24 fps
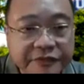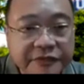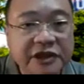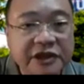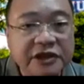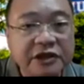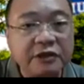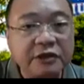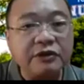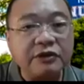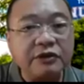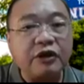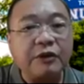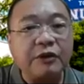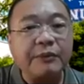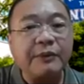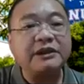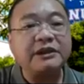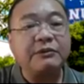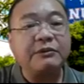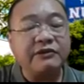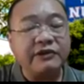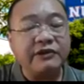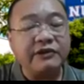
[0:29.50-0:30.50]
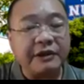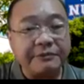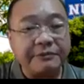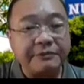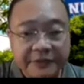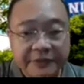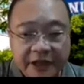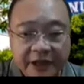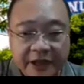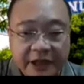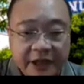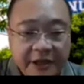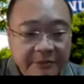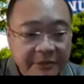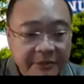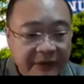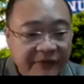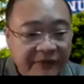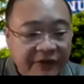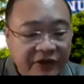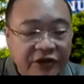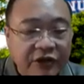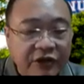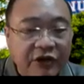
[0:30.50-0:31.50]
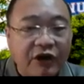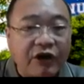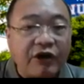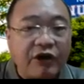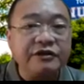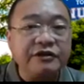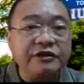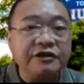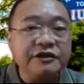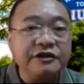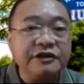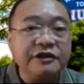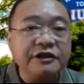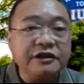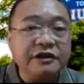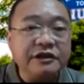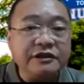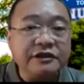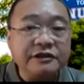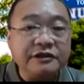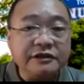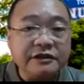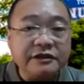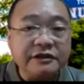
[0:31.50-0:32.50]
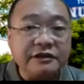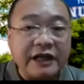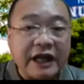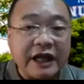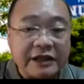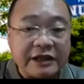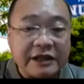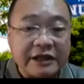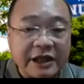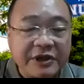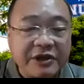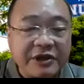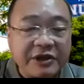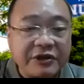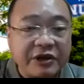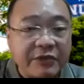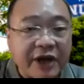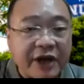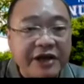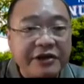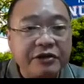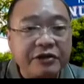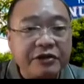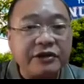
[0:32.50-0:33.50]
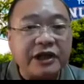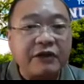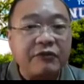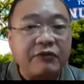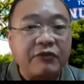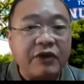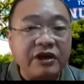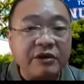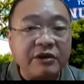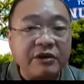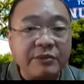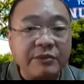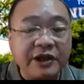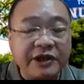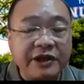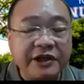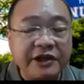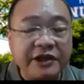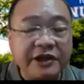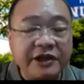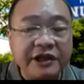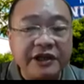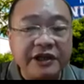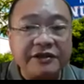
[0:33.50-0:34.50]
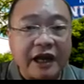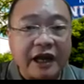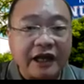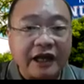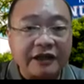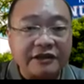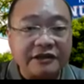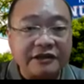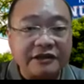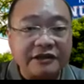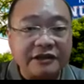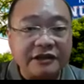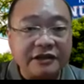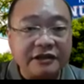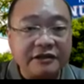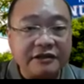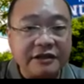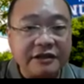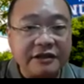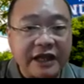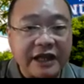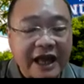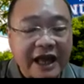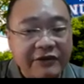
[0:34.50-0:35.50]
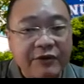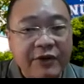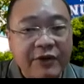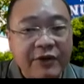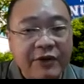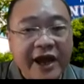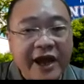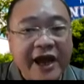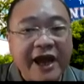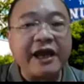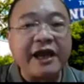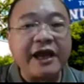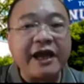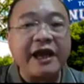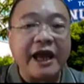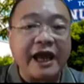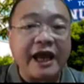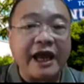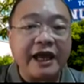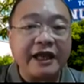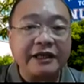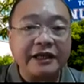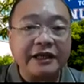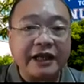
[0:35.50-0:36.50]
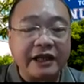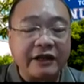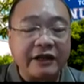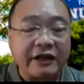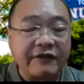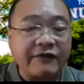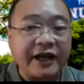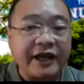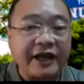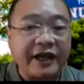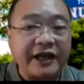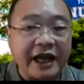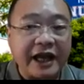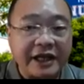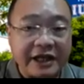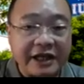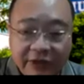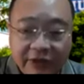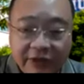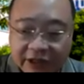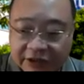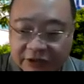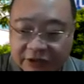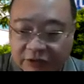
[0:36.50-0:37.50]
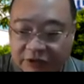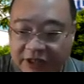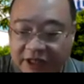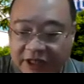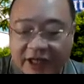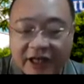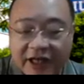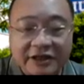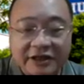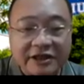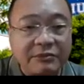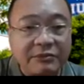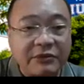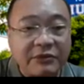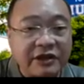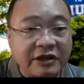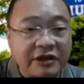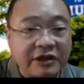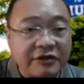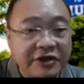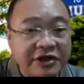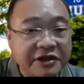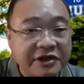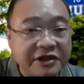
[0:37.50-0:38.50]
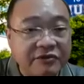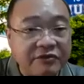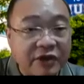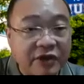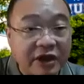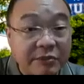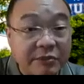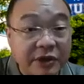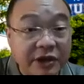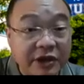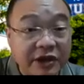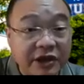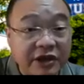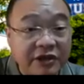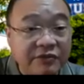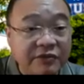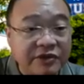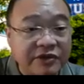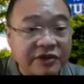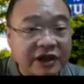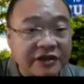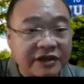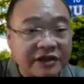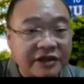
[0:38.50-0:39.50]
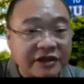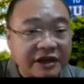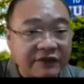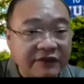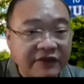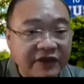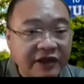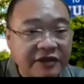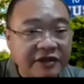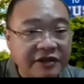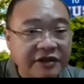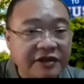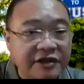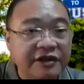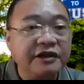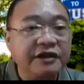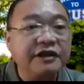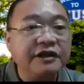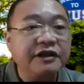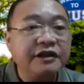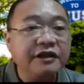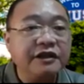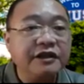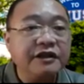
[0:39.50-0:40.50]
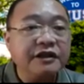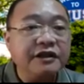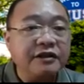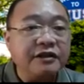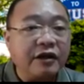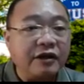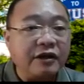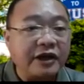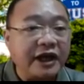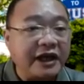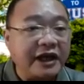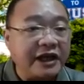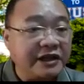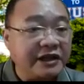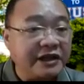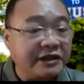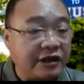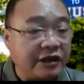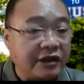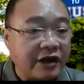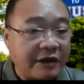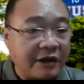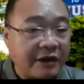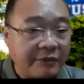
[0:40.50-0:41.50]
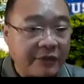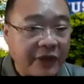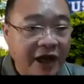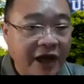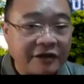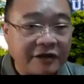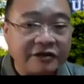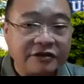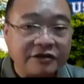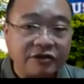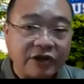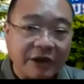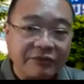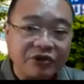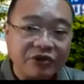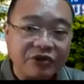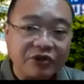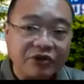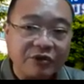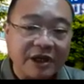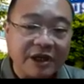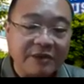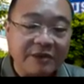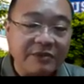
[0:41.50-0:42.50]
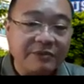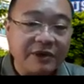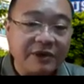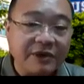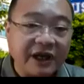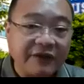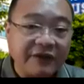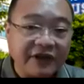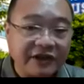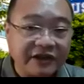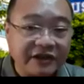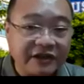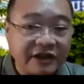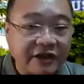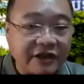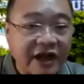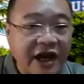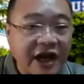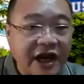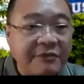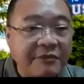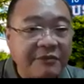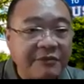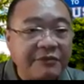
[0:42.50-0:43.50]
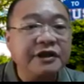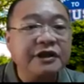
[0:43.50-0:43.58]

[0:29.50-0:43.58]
So we'll talk about some of them. But first of all, let me remind you that vulnerabilities are everywhere and can affect anyone. So here are some of the recent vulnerabilities which are significant. Okay, Instagram bug. So I'm sure many people have Instagram.